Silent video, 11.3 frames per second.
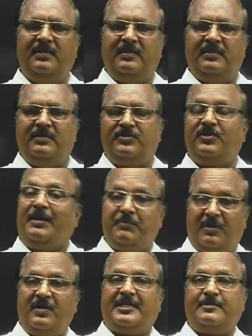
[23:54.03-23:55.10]
So I am not
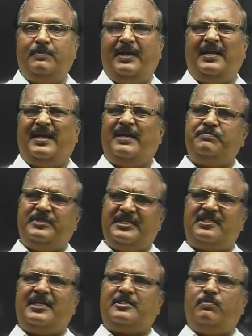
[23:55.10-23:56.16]
explaining, I am just
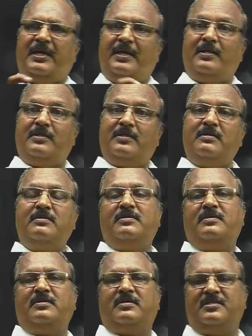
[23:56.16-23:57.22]
explaining the
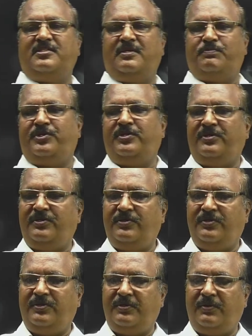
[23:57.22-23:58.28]
concept.
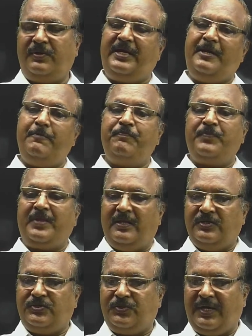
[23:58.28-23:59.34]
Okay.
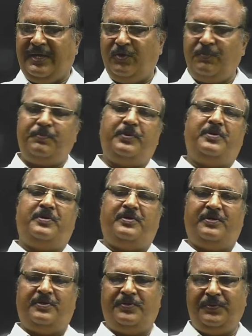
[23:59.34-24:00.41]
So I hope
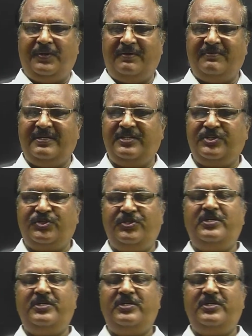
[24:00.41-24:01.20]
you have understood.